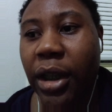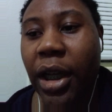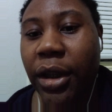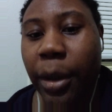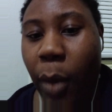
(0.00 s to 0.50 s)

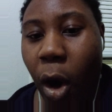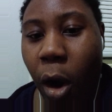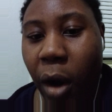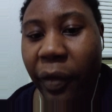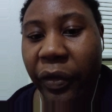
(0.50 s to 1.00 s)
cut them
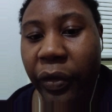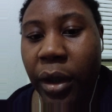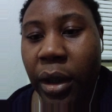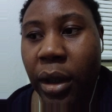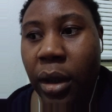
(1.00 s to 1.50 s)
off.
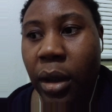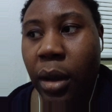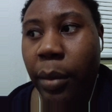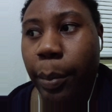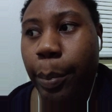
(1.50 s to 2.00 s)

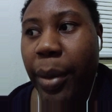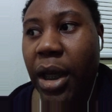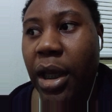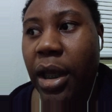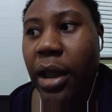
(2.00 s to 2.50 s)

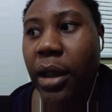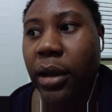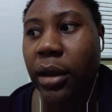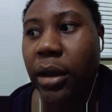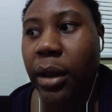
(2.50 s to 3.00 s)
But
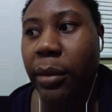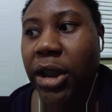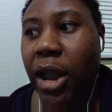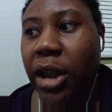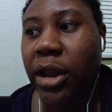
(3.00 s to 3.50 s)
let
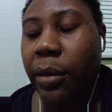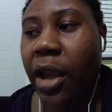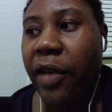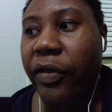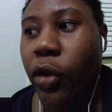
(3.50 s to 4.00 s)
me tell you
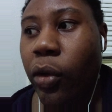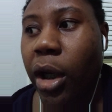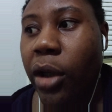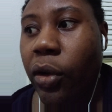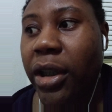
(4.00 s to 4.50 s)
something. If
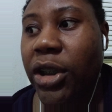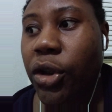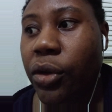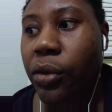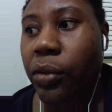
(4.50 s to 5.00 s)
you're going
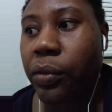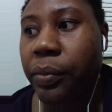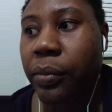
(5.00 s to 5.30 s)
to